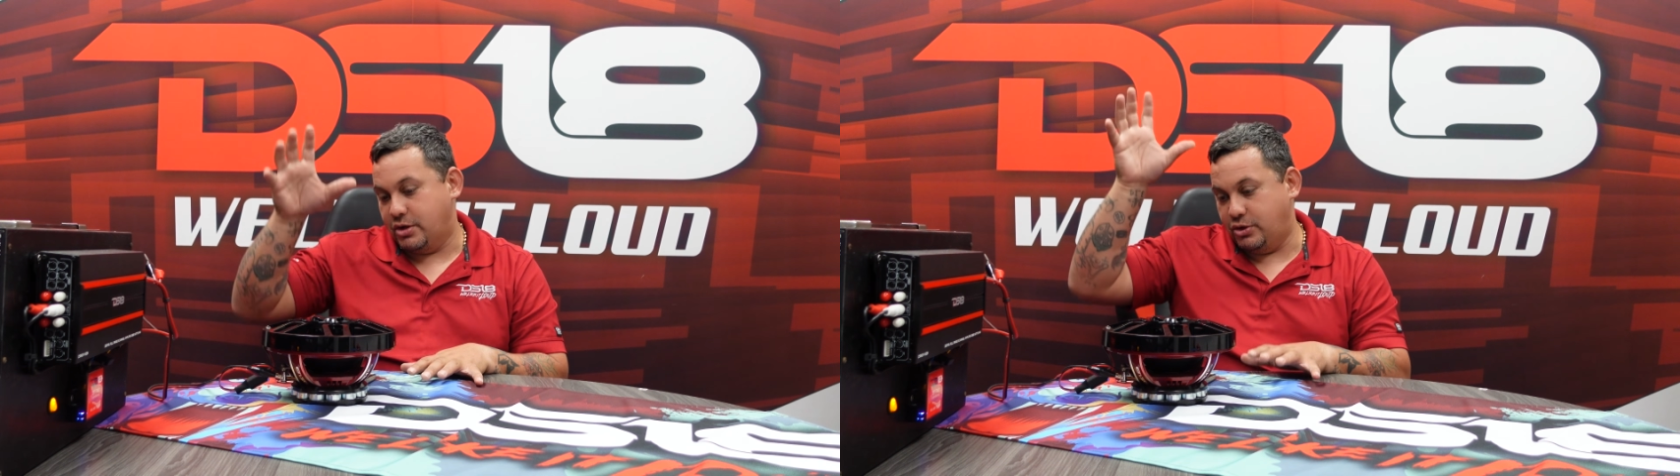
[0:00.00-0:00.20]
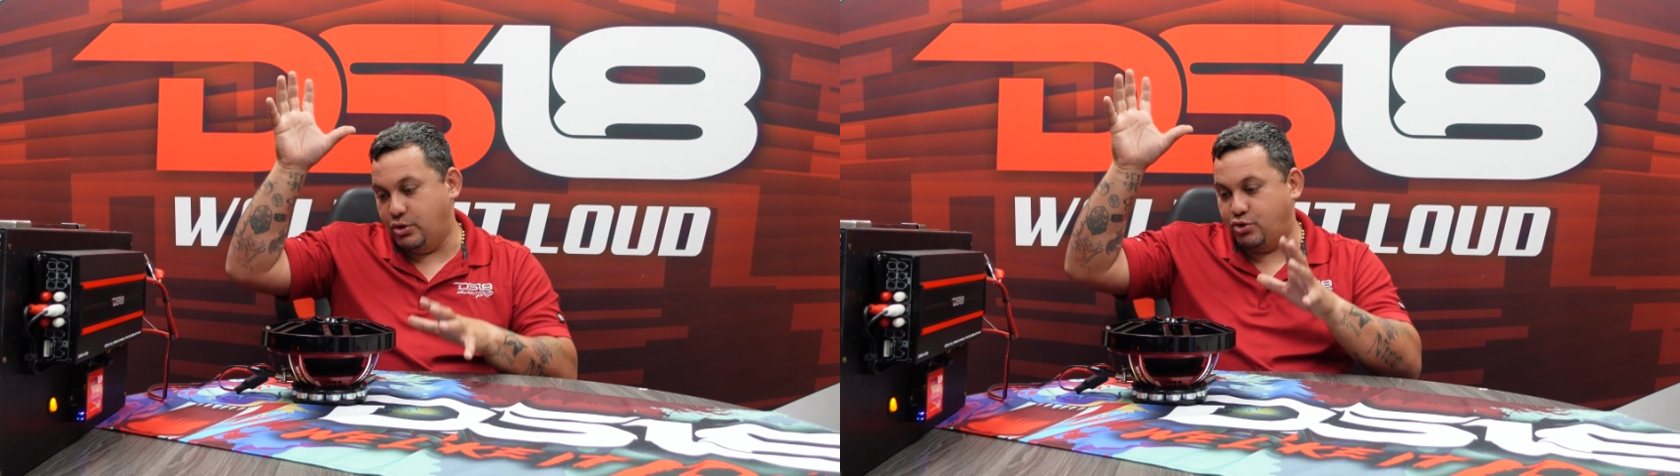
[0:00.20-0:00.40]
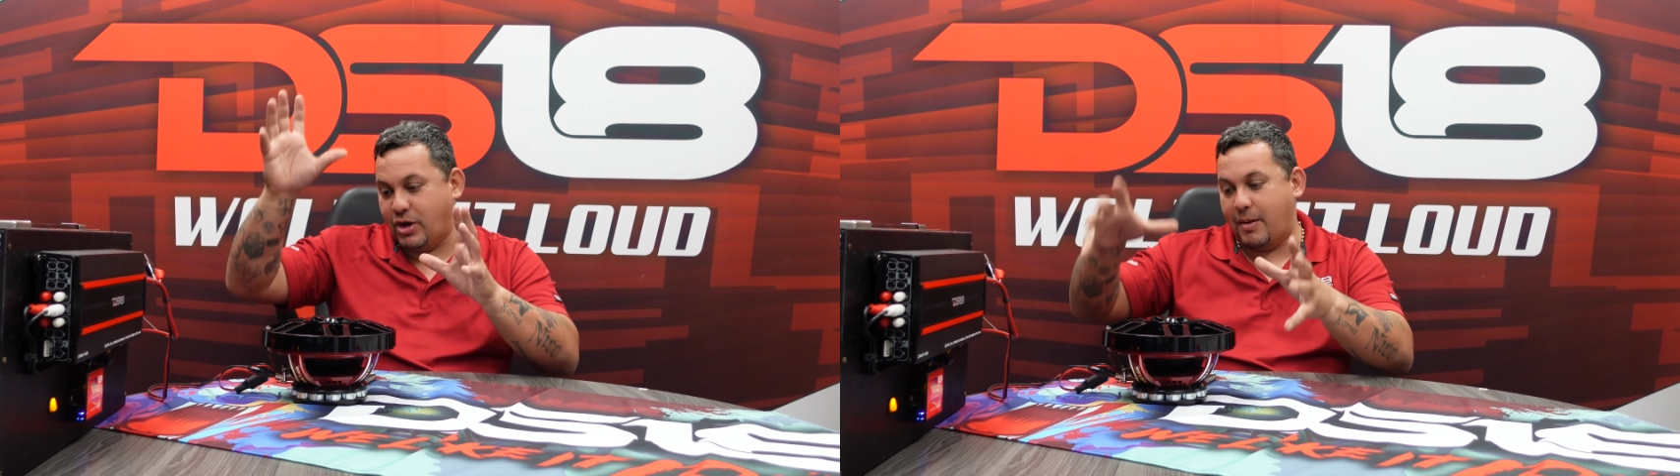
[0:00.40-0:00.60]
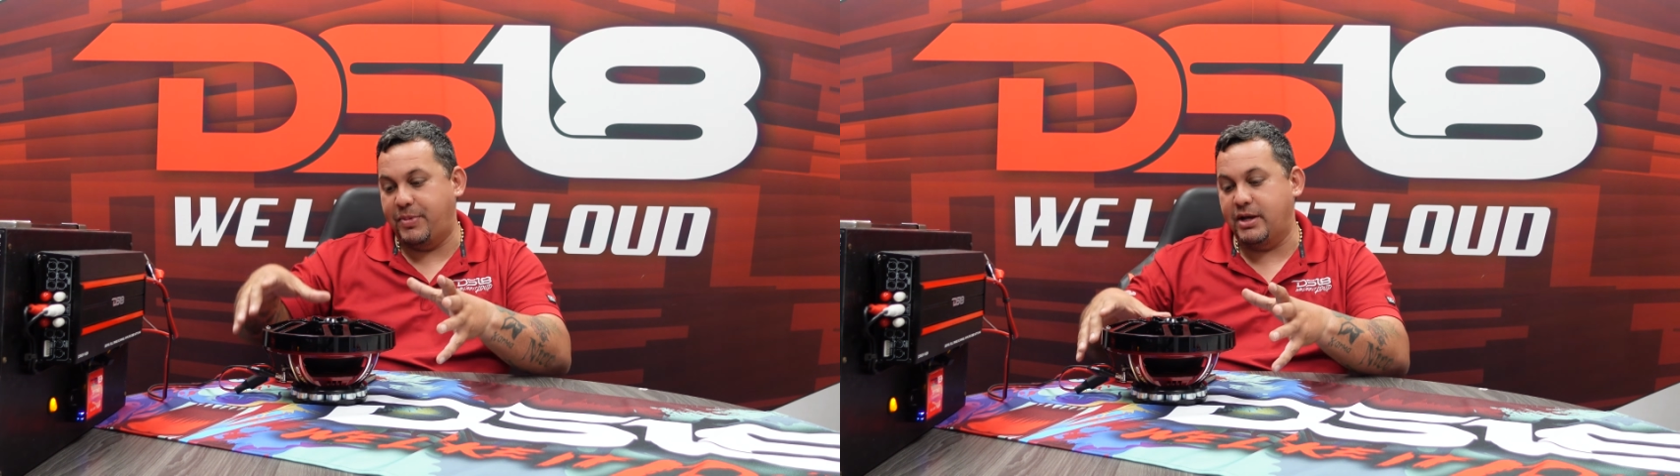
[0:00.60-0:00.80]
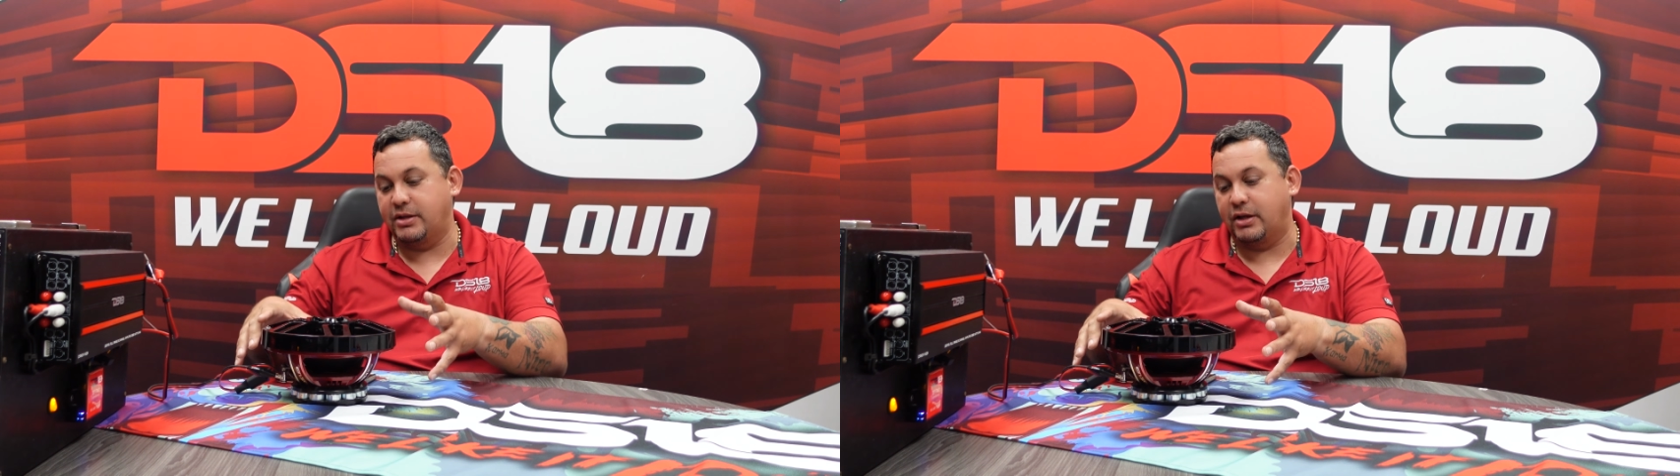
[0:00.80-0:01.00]
You drop
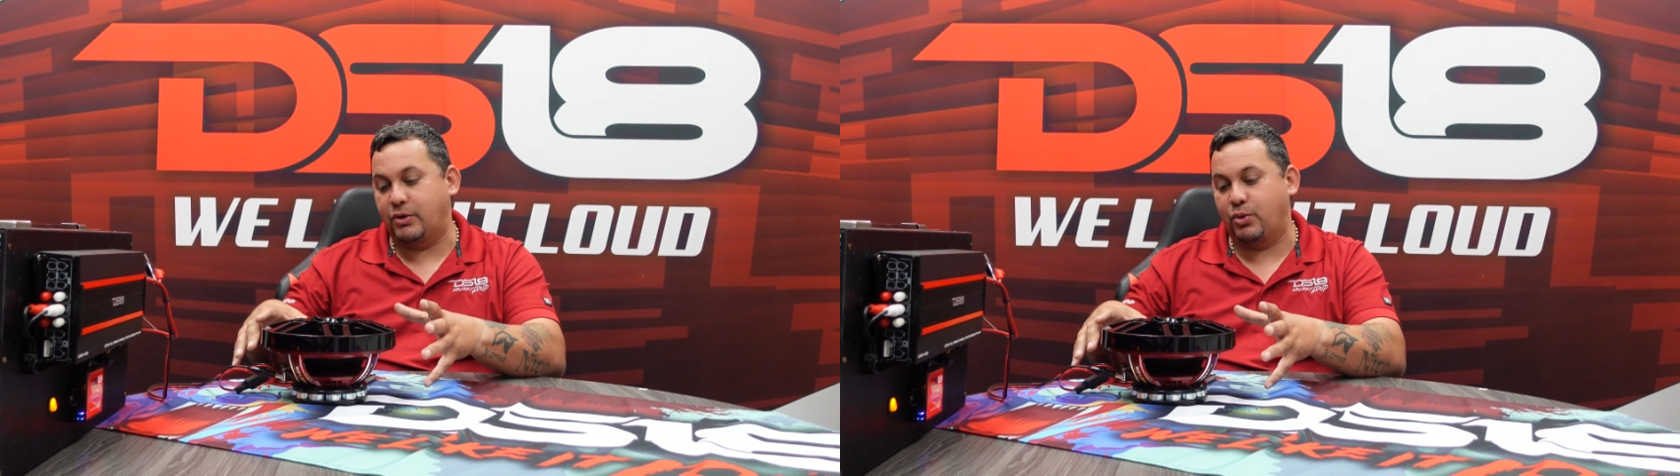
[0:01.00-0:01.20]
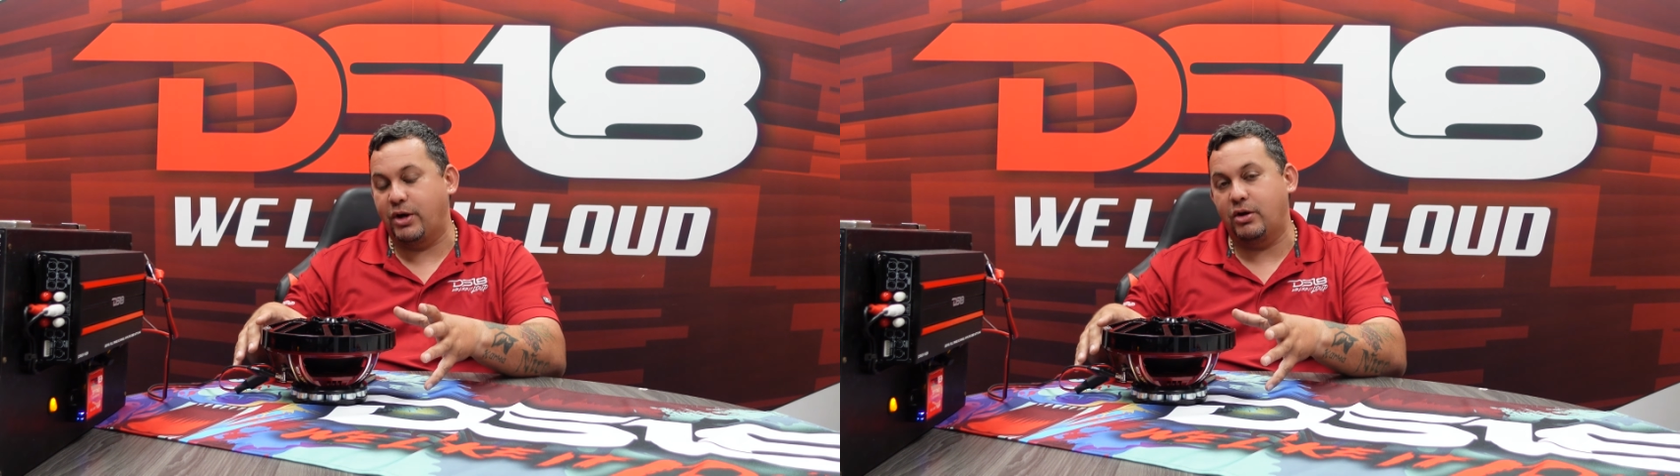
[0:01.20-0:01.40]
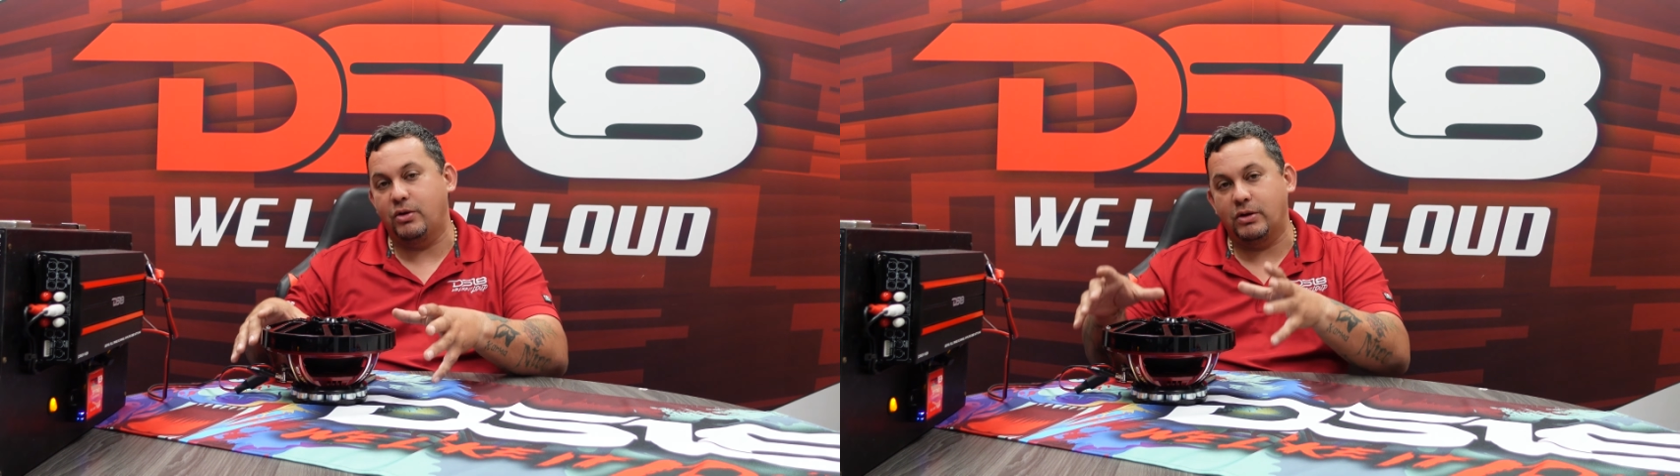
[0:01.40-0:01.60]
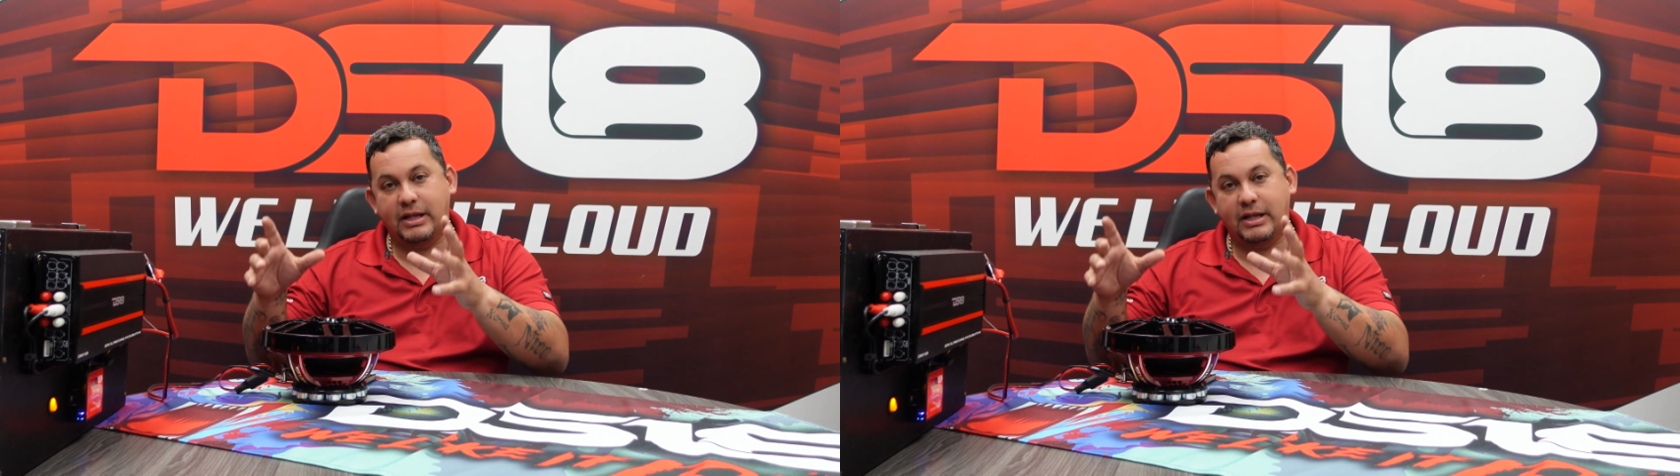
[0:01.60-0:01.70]
in the grill